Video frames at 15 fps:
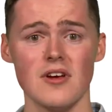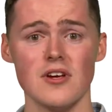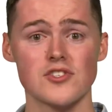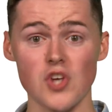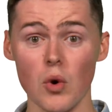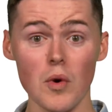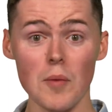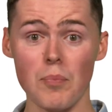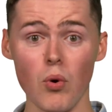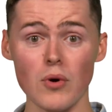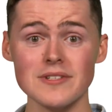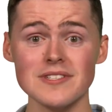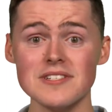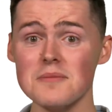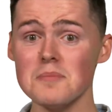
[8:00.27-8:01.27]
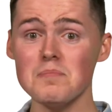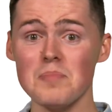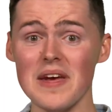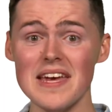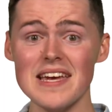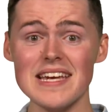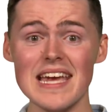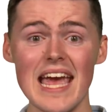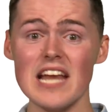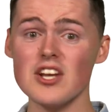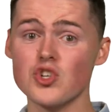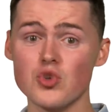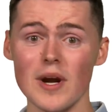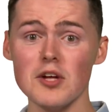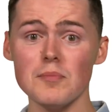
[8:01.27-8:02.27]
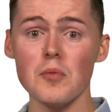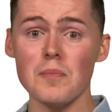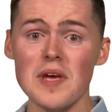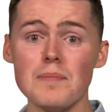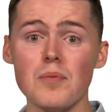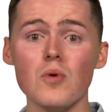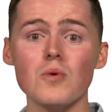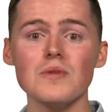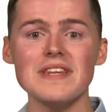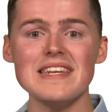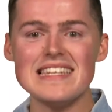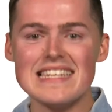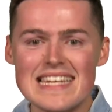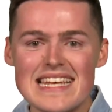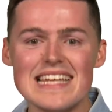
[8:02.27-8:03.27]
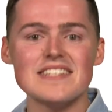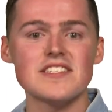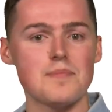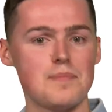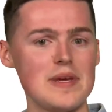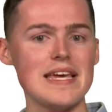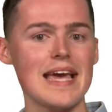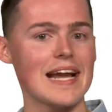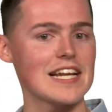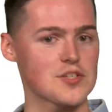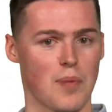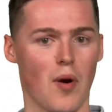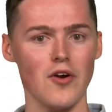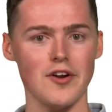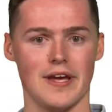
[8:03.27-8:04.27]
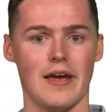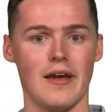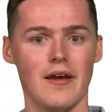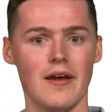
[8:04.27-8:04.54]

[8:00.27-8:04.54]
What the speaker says: So important, big, incredible people need to be at his party.